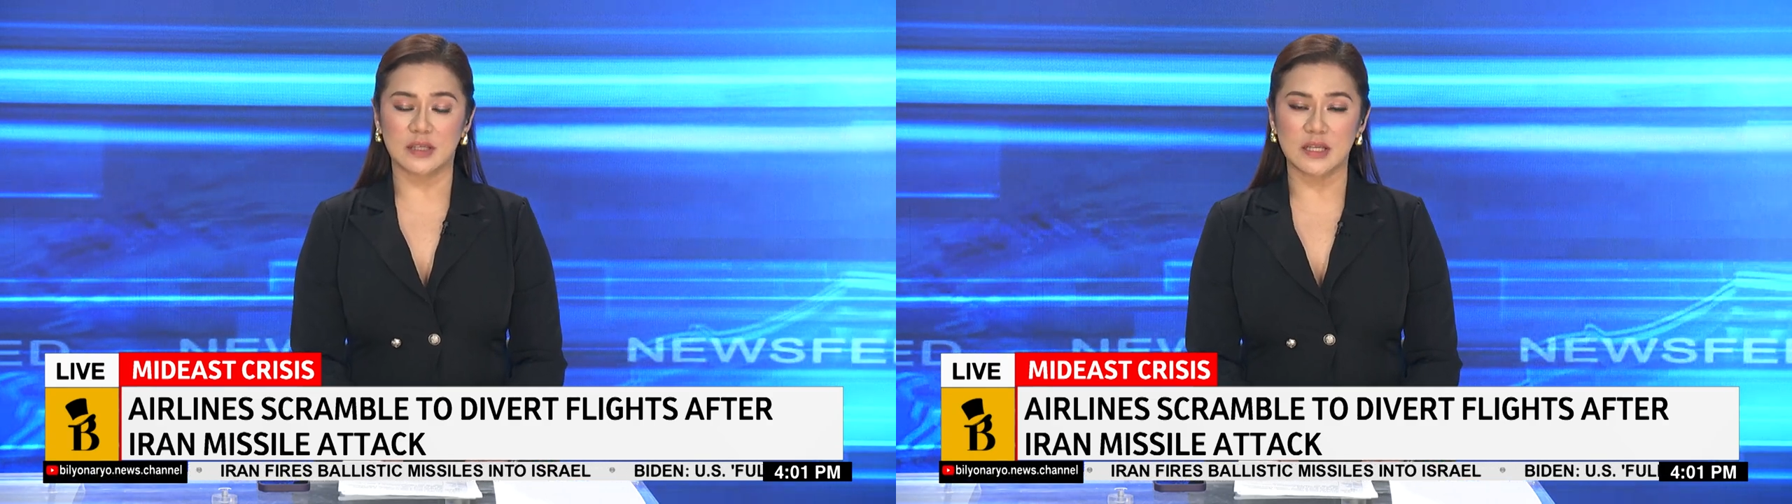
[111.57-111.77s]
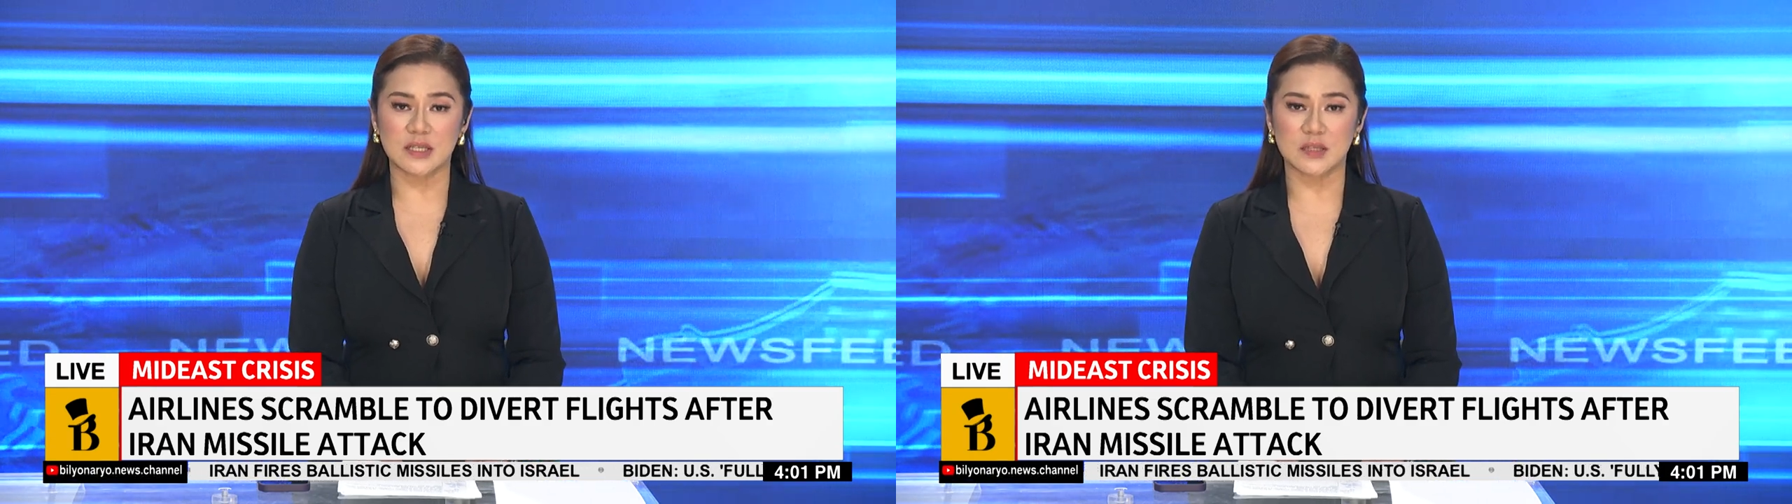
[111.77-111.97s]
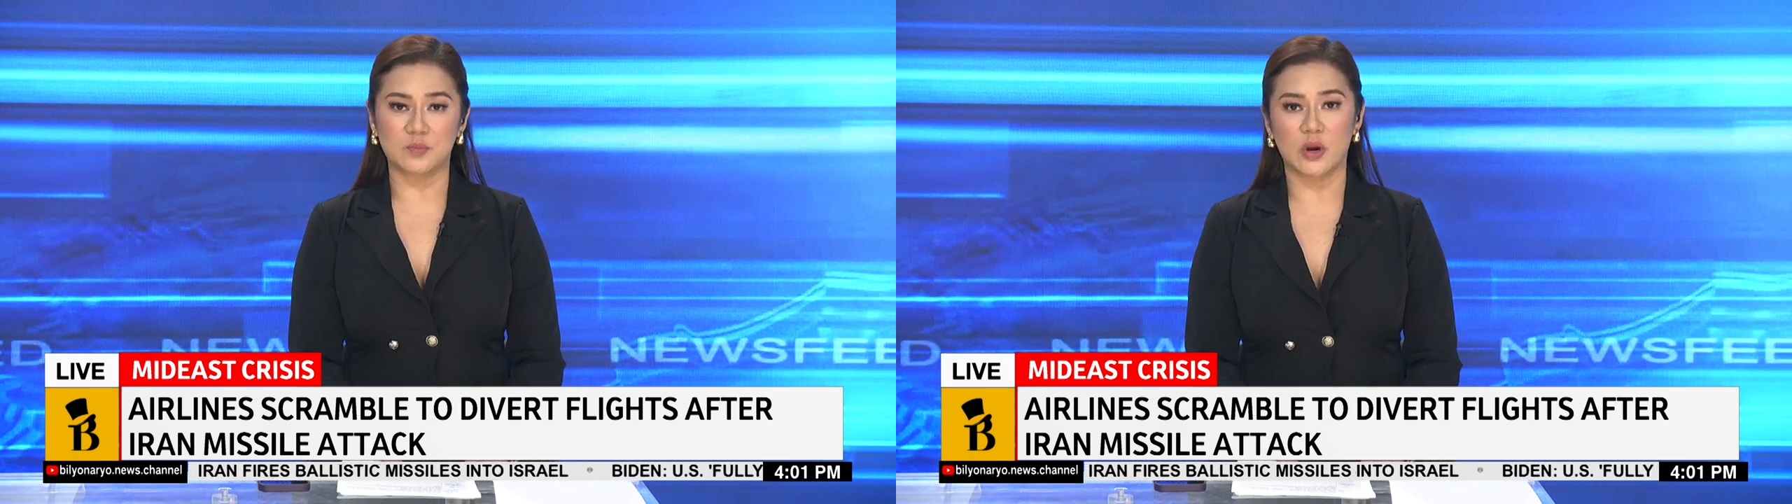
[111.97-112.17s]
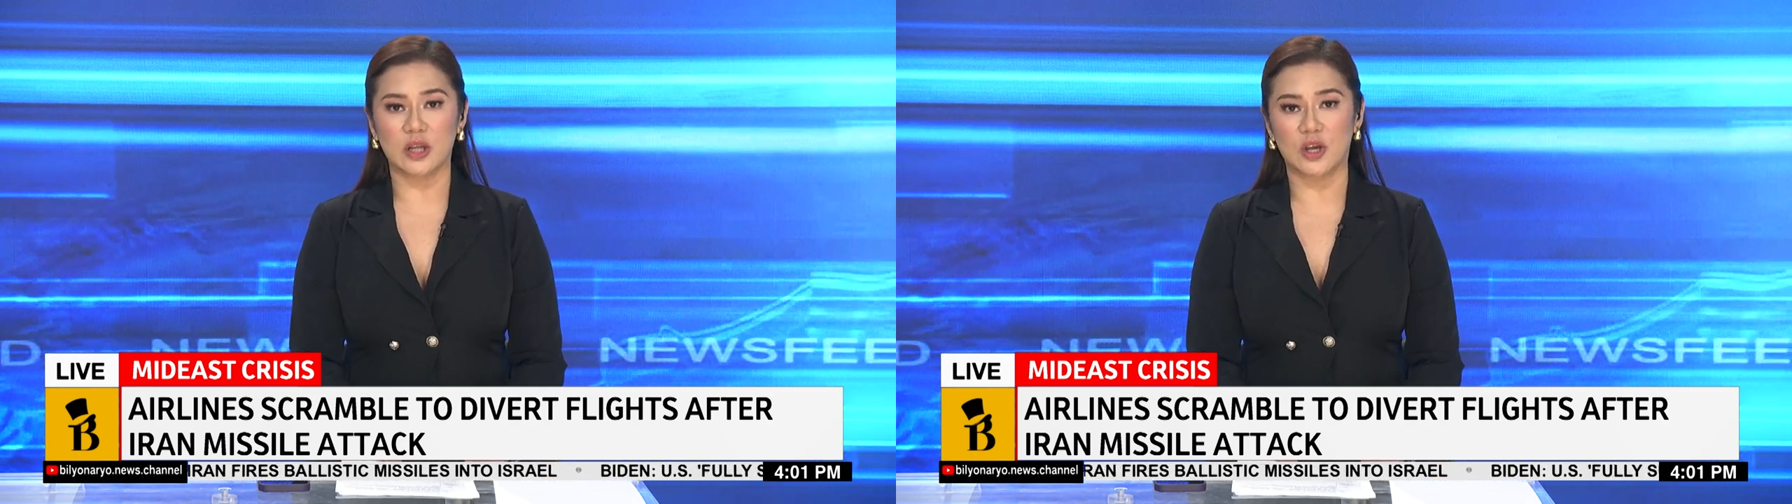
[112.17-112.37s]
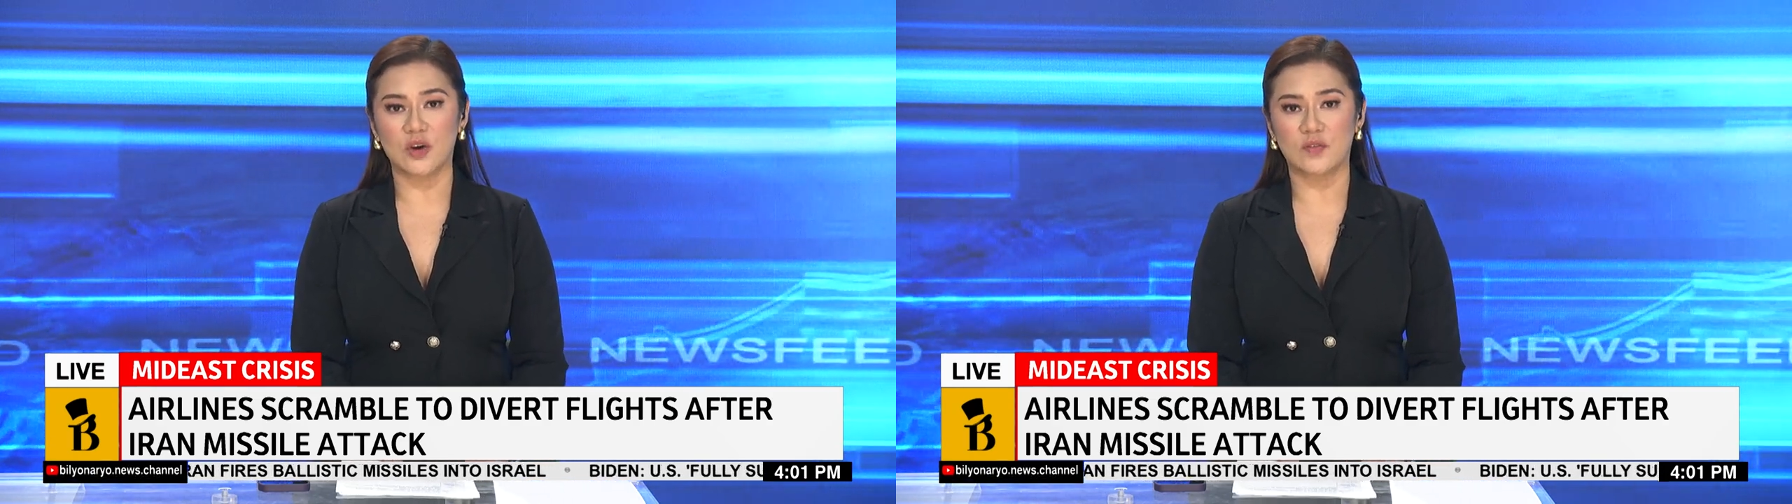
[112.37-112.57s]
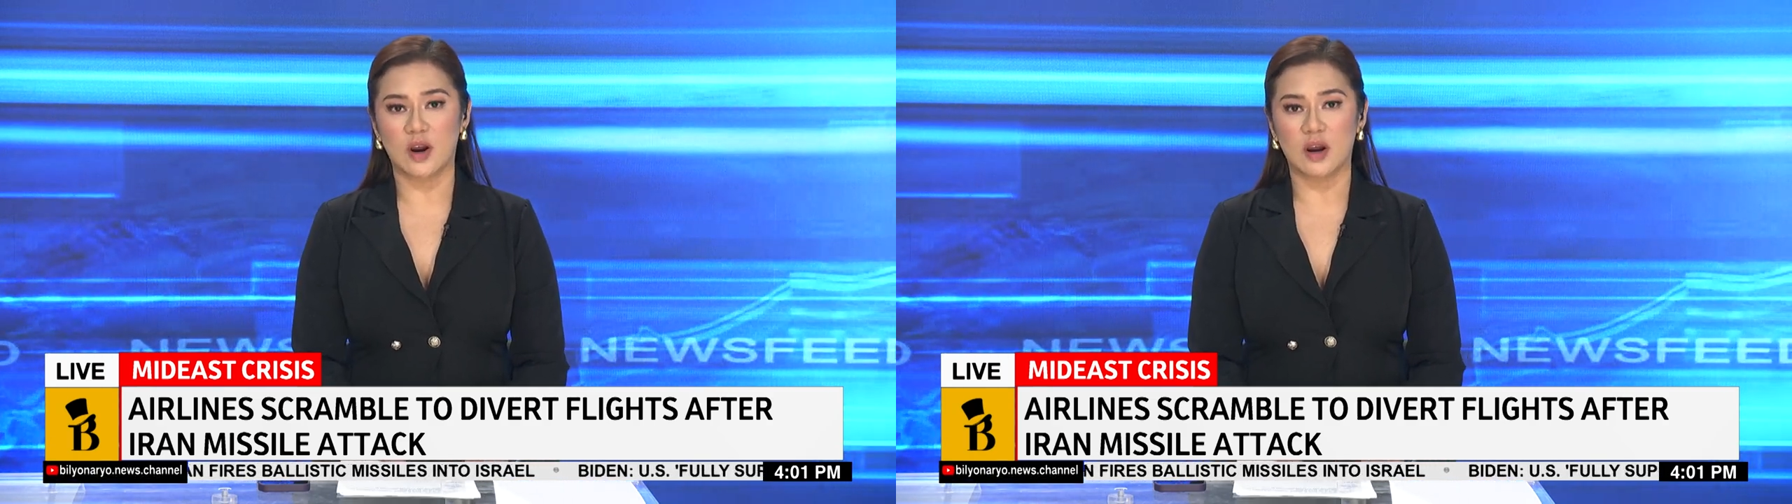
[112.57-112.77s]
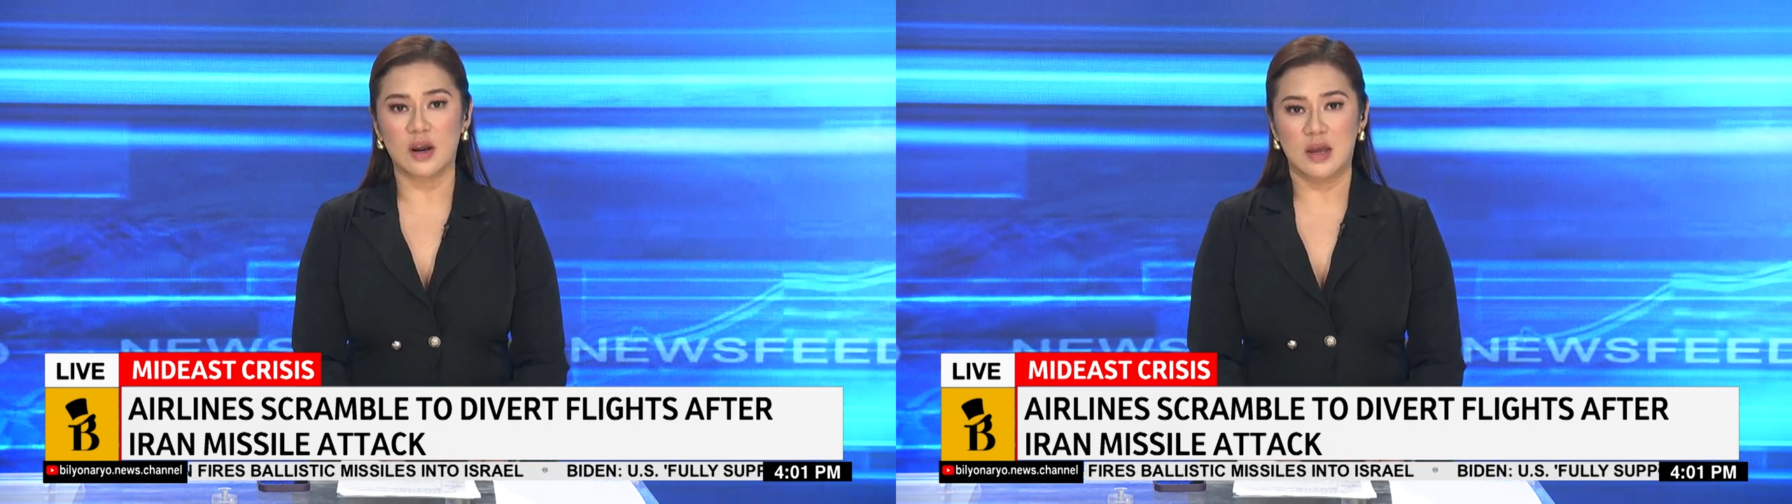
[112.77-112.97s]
East boil over.